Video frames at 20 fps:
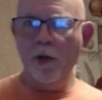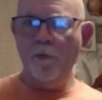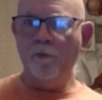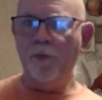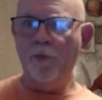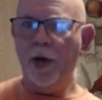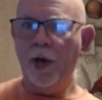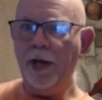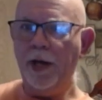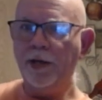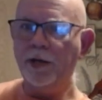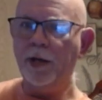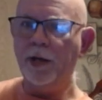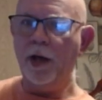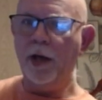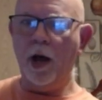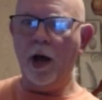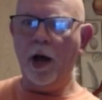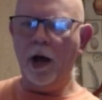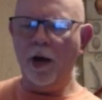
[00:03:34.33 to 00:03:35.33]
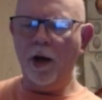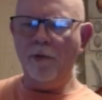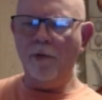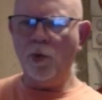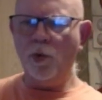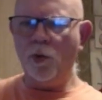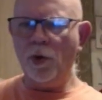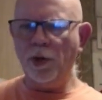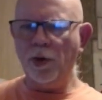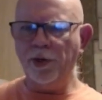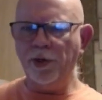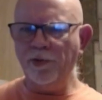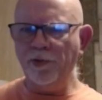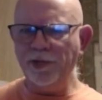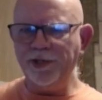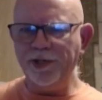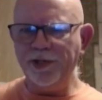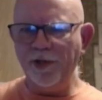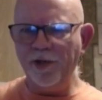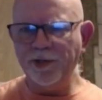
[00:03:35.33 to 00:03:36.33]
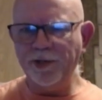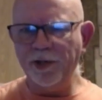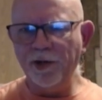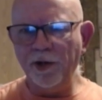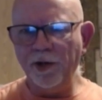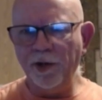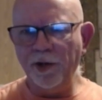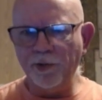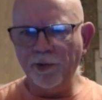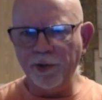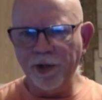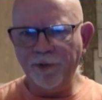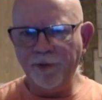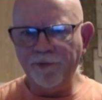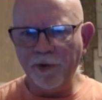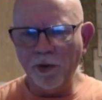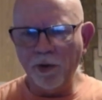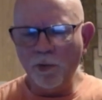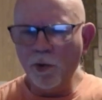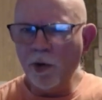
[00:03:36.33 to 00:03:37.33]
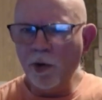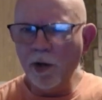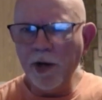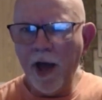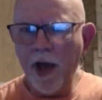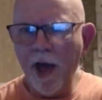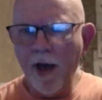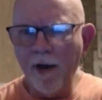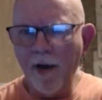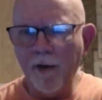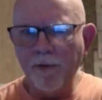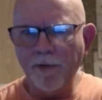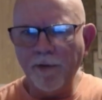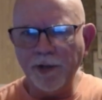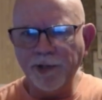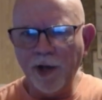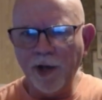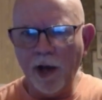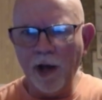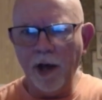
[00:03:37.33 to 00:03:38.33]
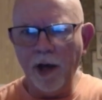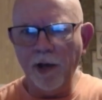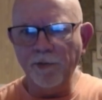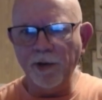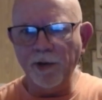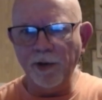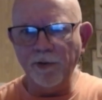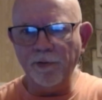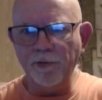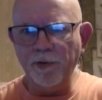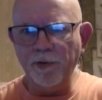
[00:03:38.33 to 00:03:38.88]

But we're doing something a little different. We're going to have a time of